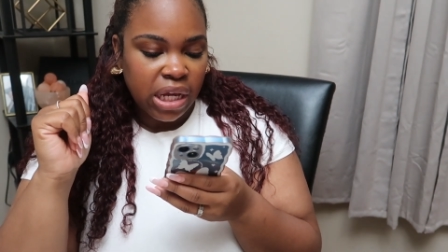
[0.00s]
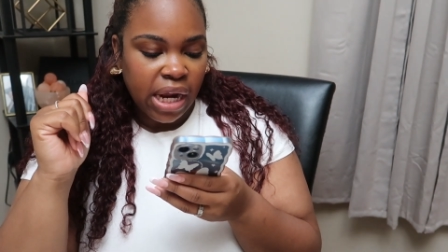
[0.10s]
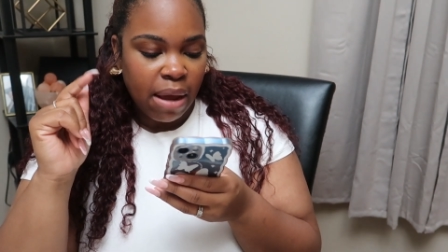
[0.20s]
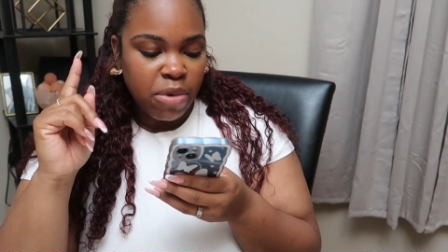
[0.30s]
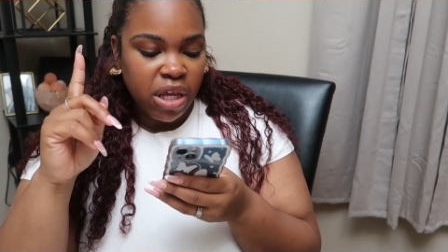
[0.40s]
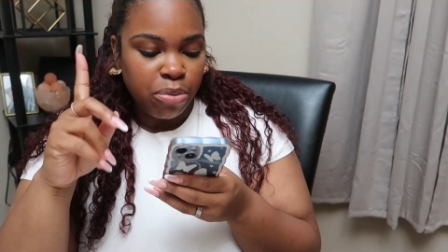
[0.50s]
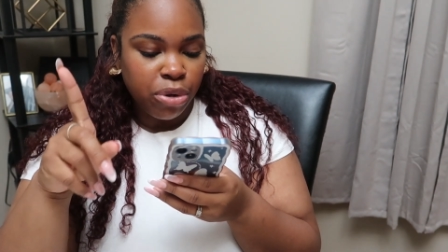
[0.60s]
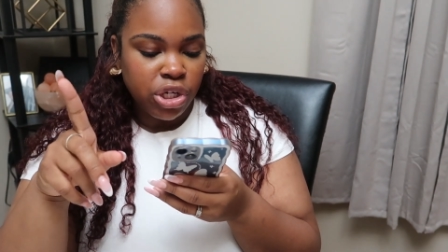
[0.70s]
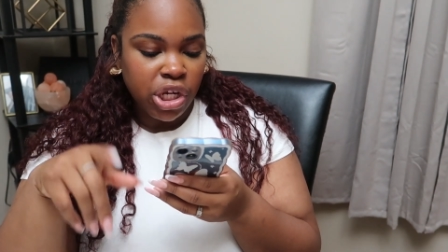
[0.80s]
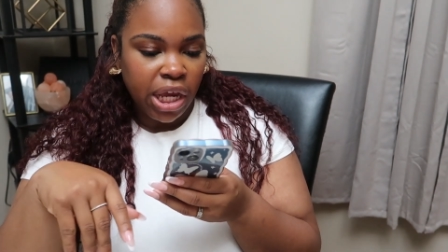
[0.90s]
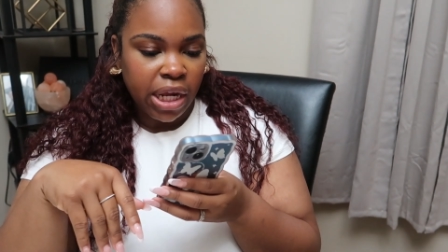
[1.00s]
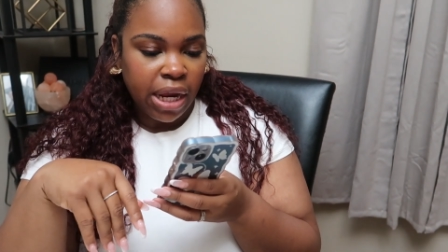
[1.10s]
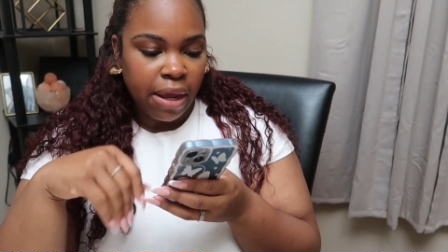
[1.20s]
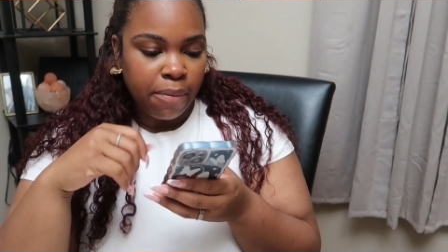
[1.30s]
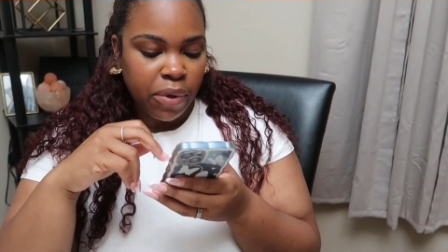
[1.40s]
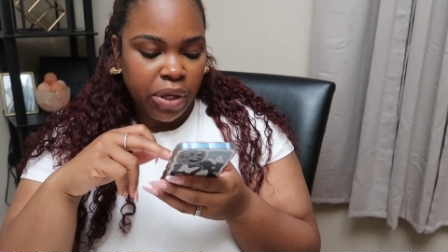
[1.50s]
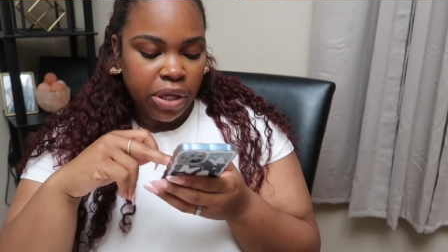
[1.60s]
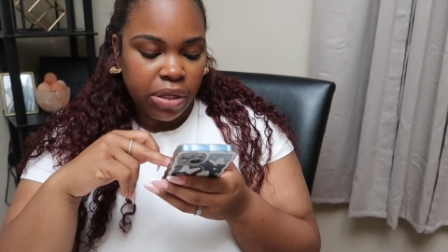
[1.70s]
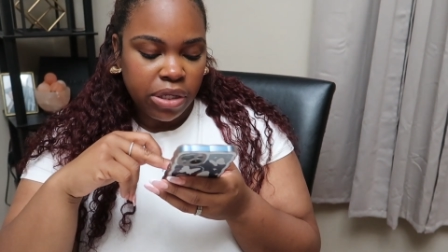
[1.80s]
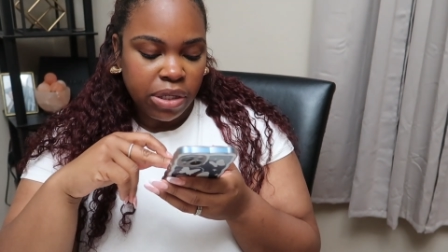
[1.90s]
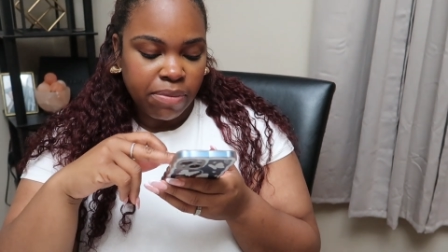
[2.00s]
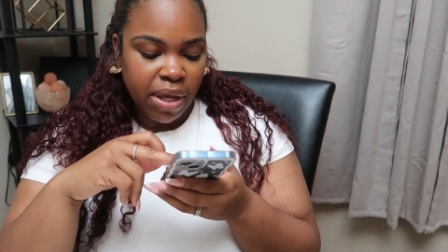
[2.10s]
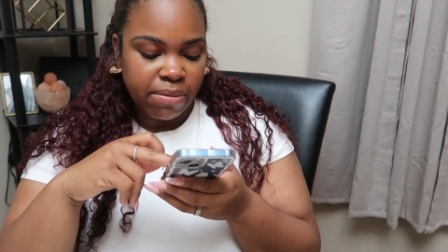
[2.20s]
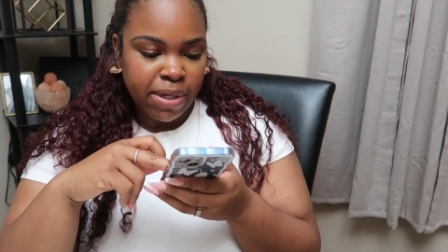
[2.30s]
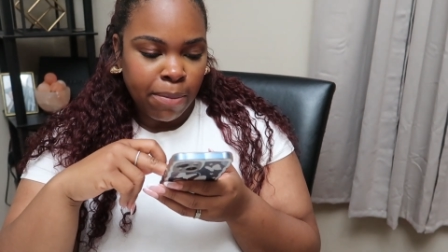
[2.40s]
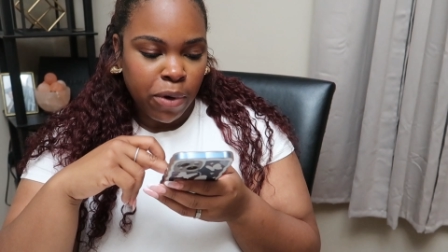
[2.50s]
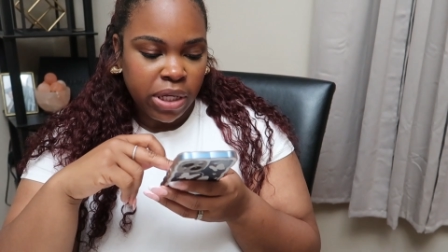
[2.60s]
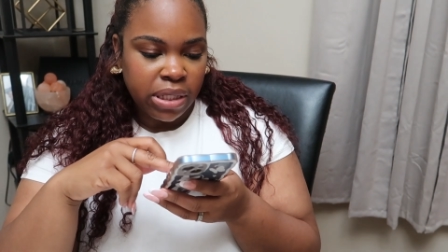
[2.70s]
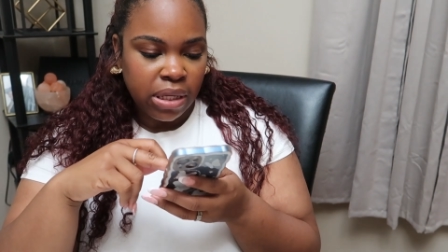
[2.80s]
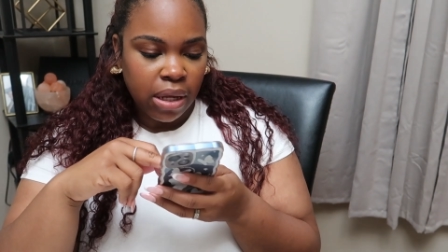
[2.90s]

And I be appreciating that, but babes, I'm ready to